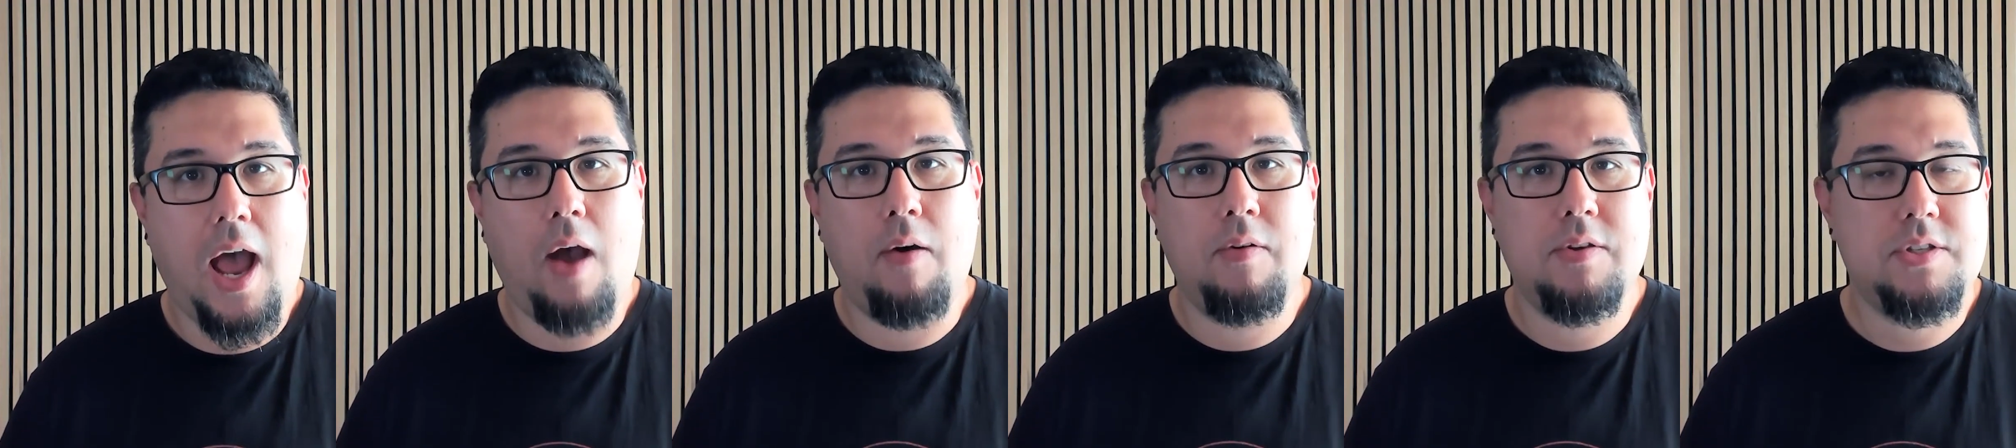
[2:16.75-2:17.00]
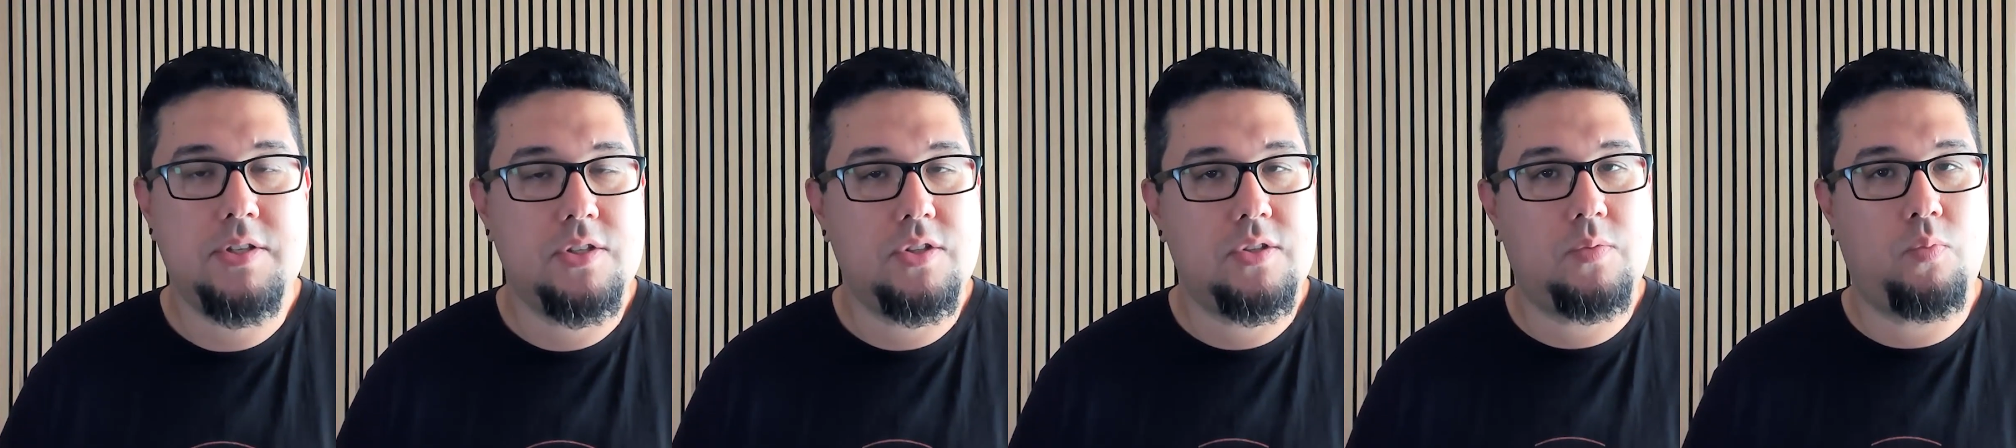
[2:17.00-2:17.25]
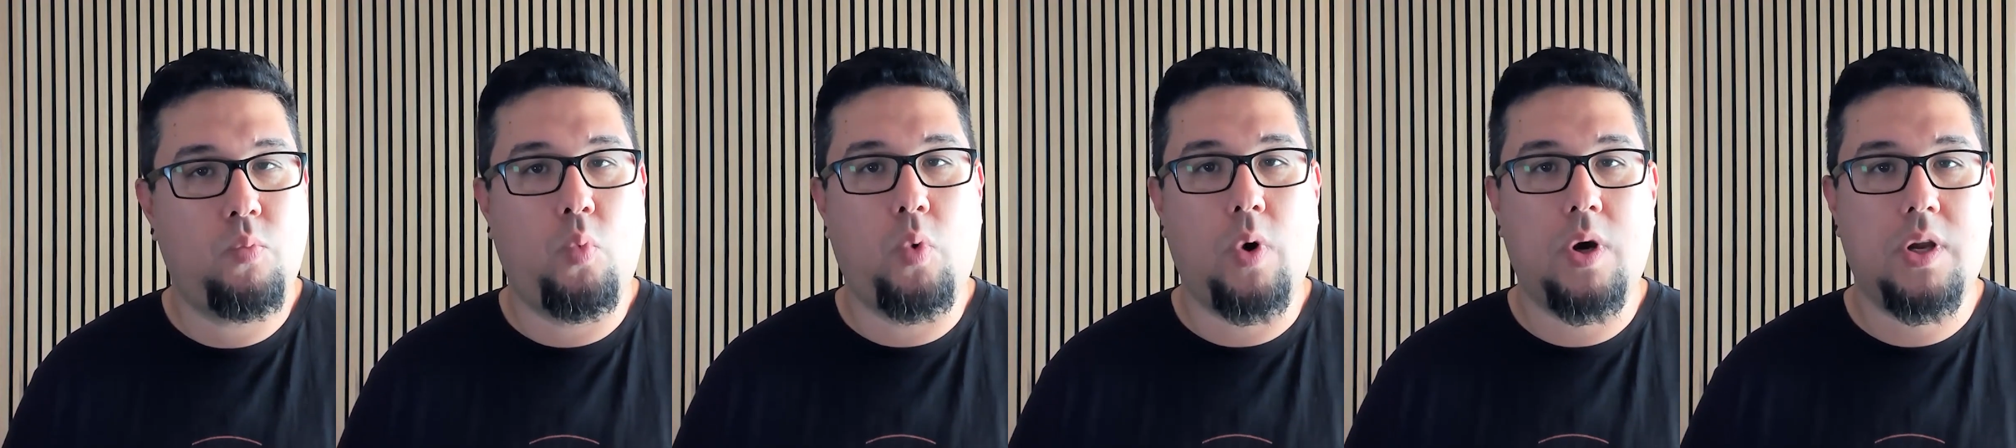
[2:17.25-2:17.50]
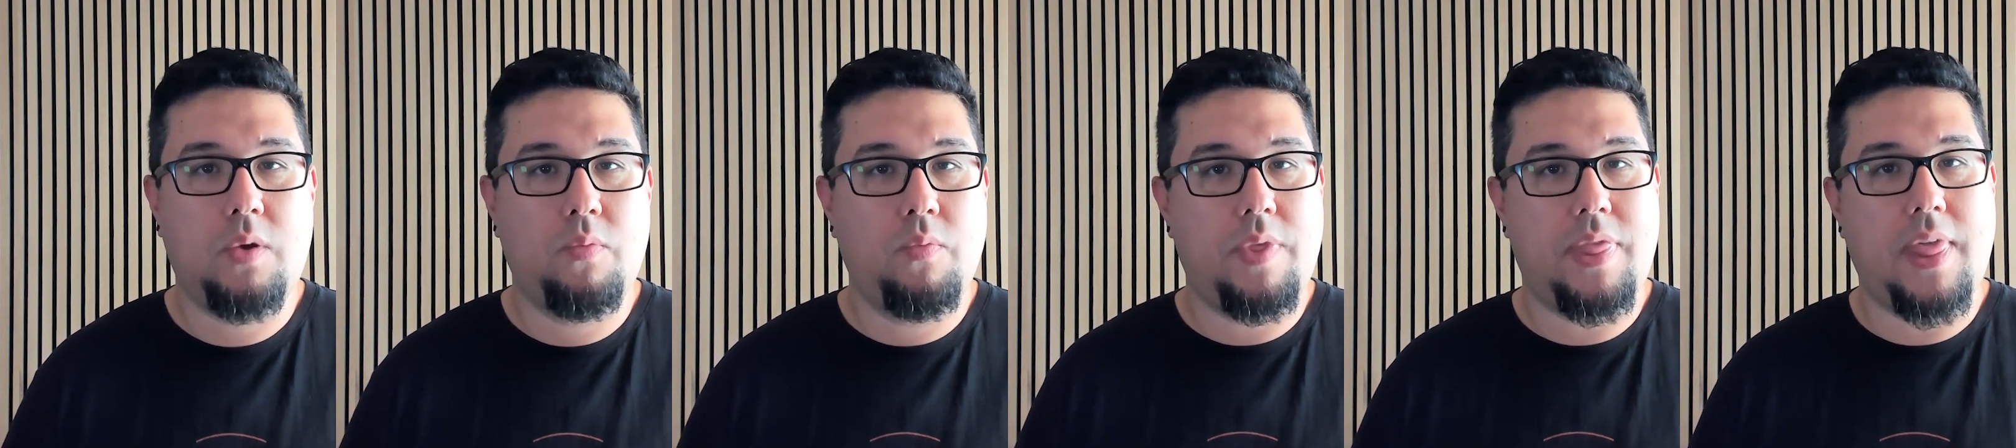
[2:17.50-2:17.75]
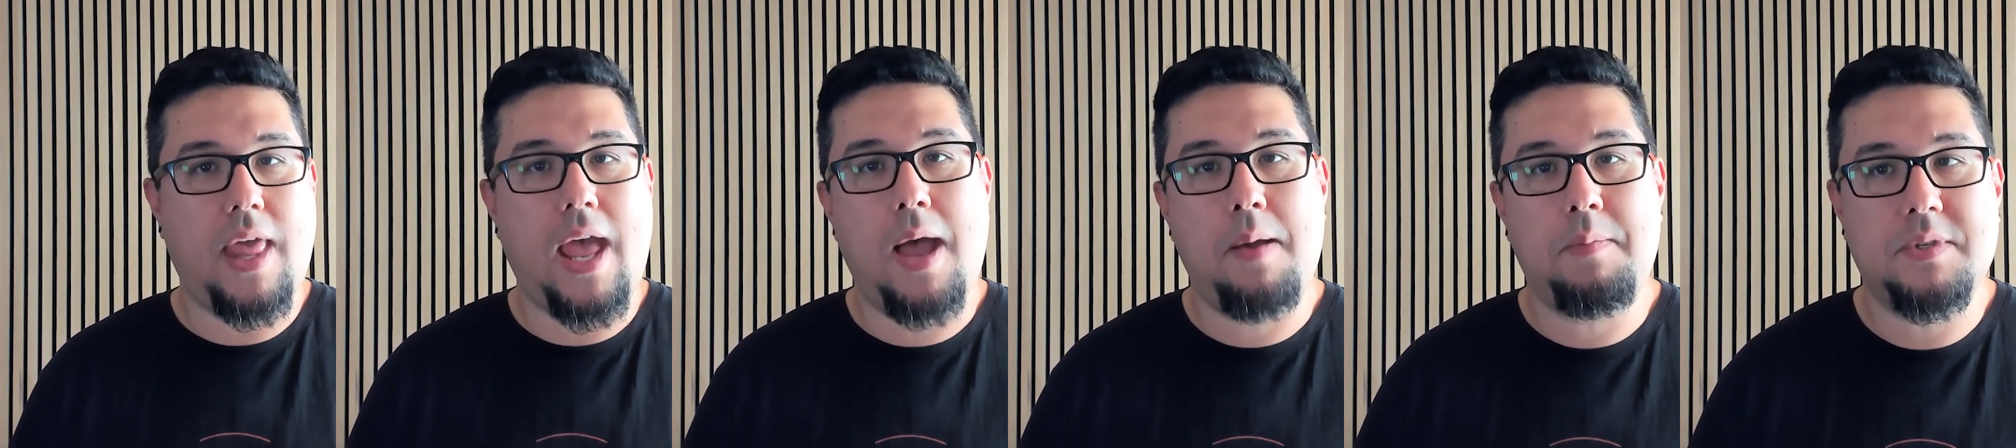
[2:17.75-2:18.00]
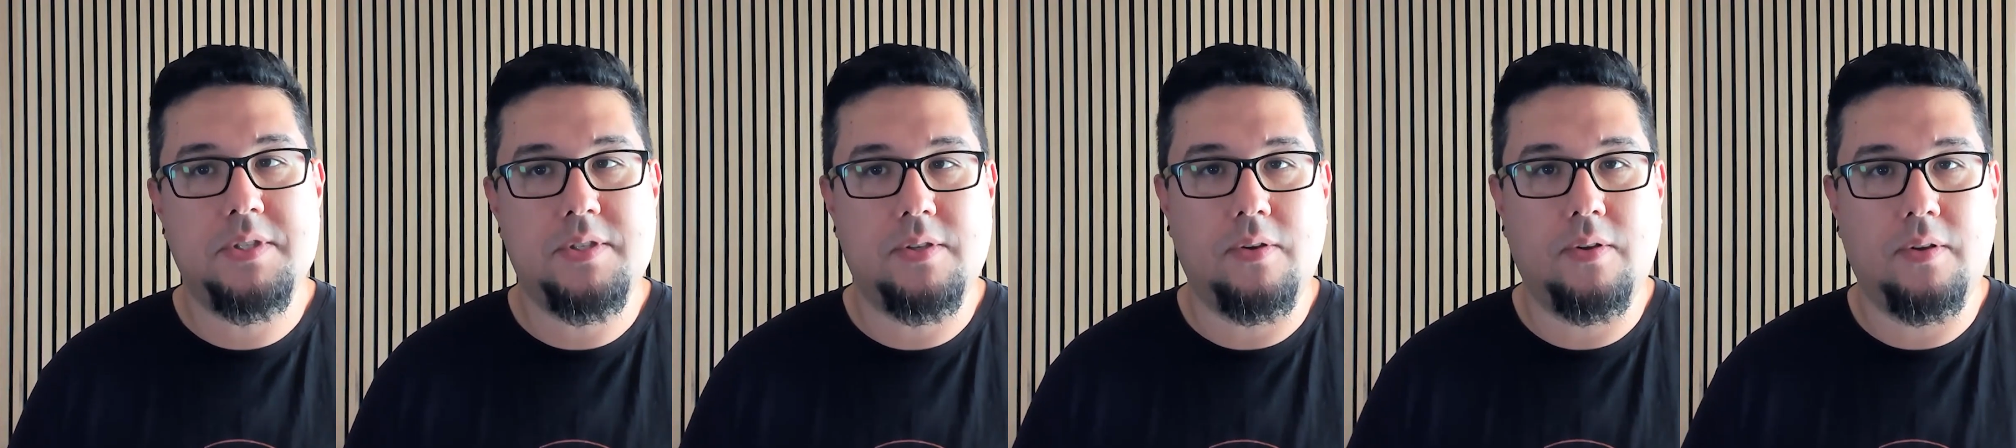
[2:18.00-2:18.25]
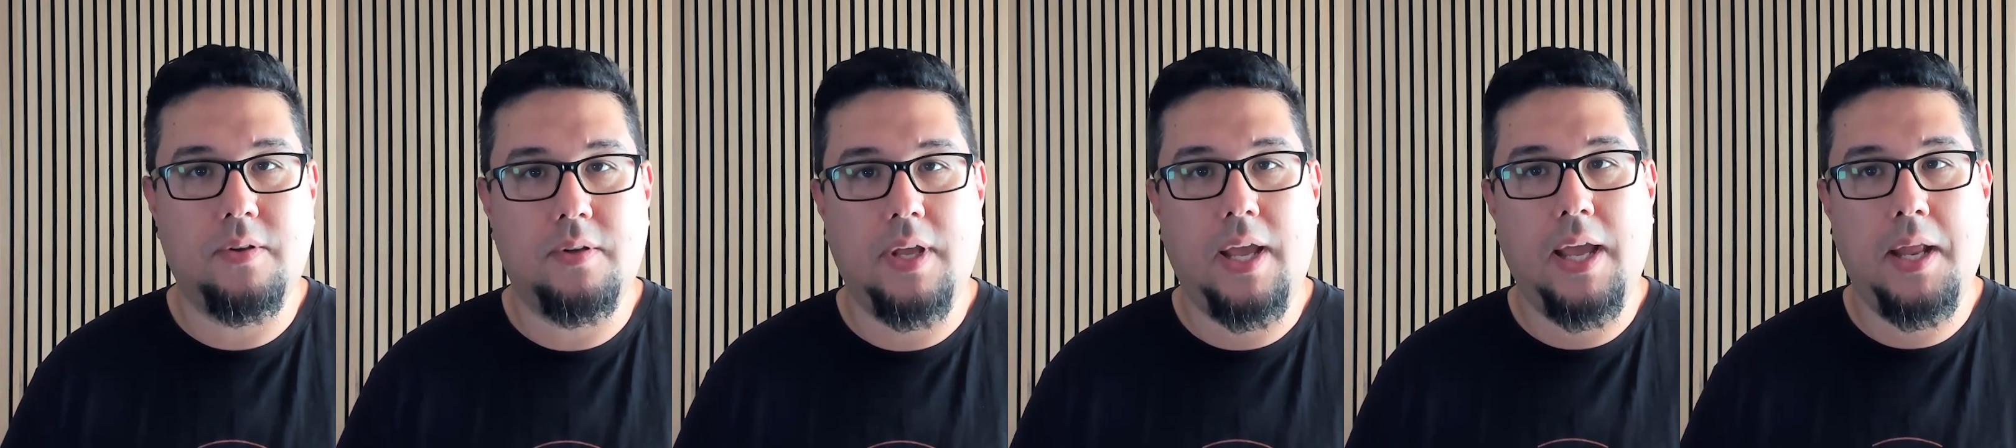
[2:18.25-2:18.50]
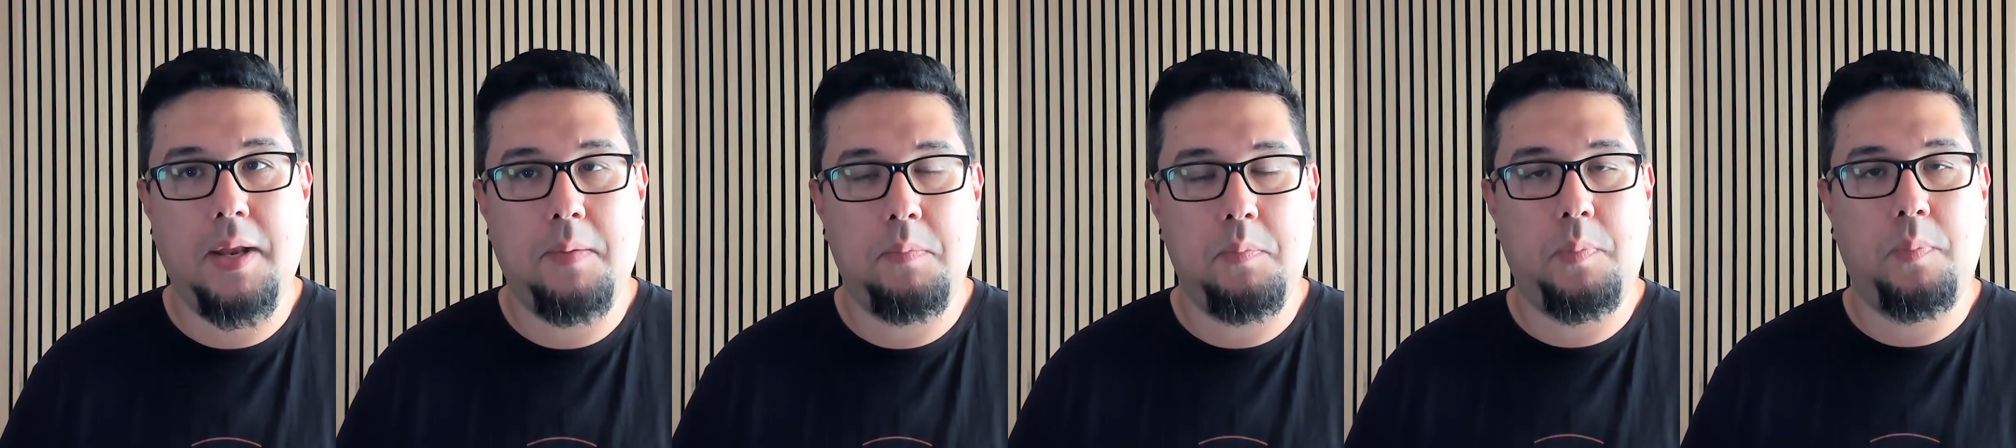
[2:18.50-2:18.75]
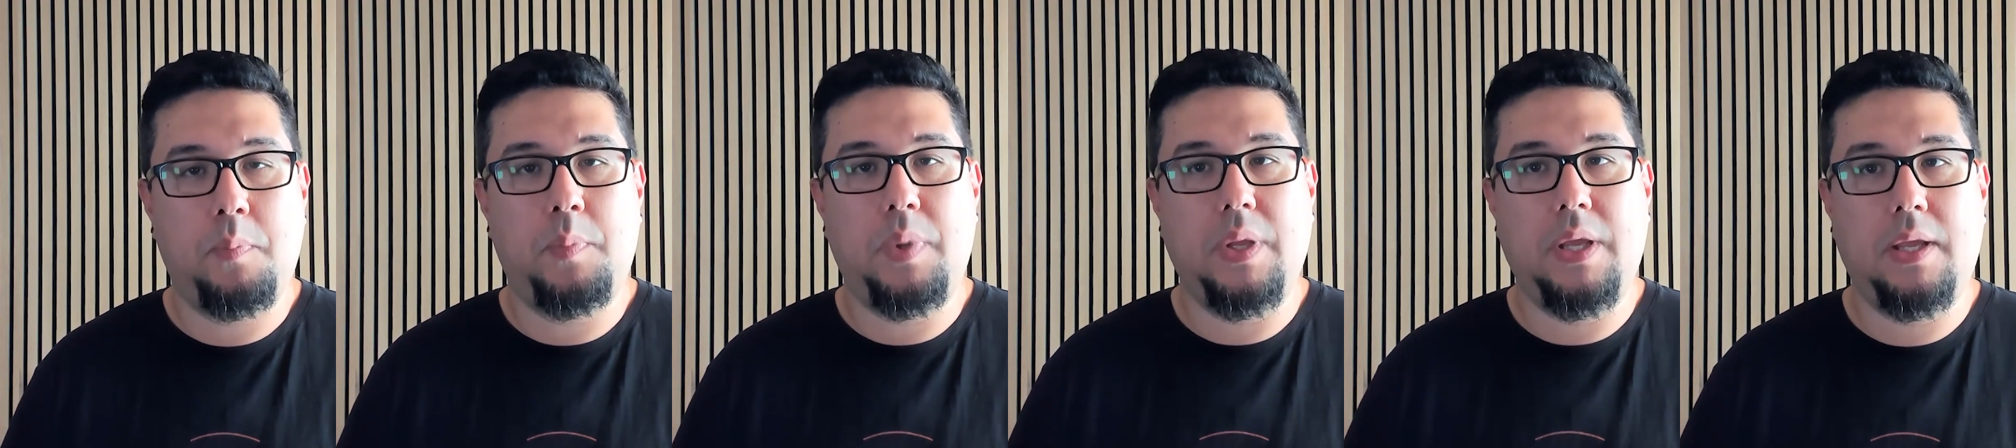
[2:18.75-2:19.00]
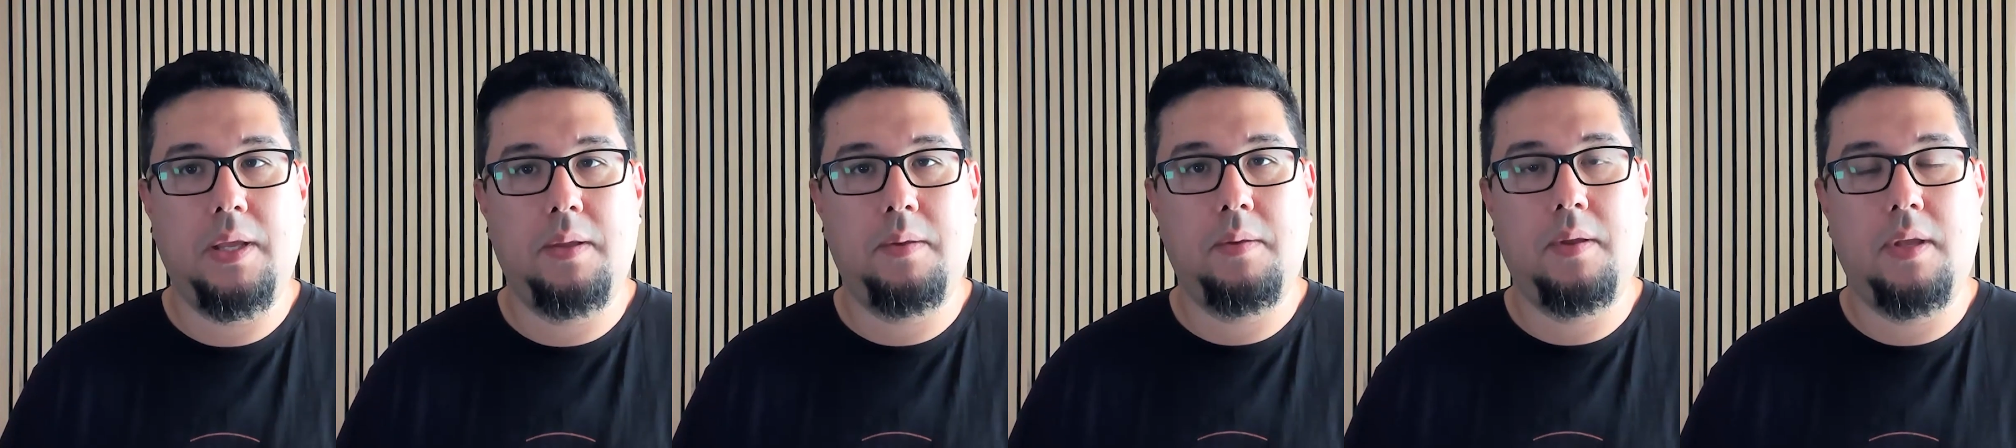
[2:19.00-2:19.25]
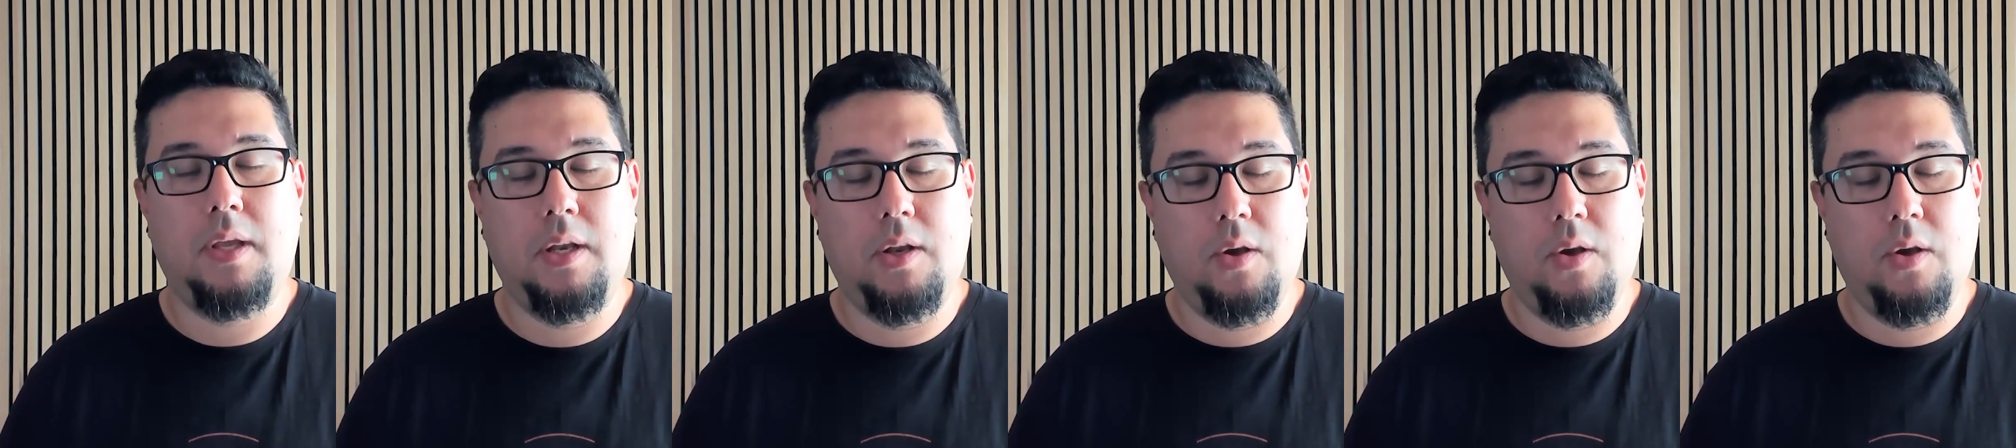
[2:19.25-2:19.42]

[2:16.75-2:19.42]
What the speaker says: how is it working with Amazon and being,